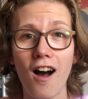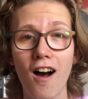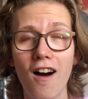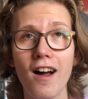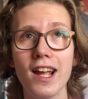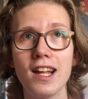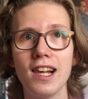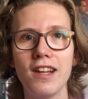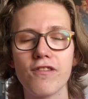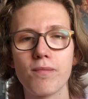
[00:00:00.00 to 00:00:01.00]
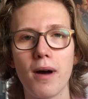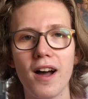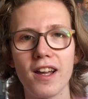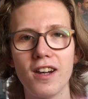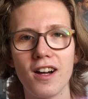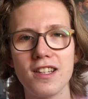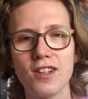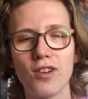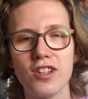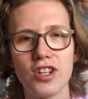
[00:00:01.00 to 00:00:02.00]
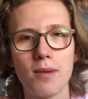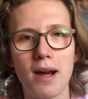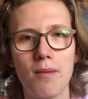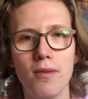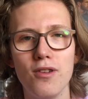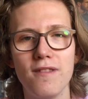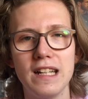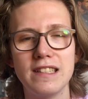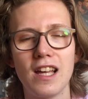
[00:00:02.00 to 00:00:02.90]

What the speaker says: I live by an ideology about movies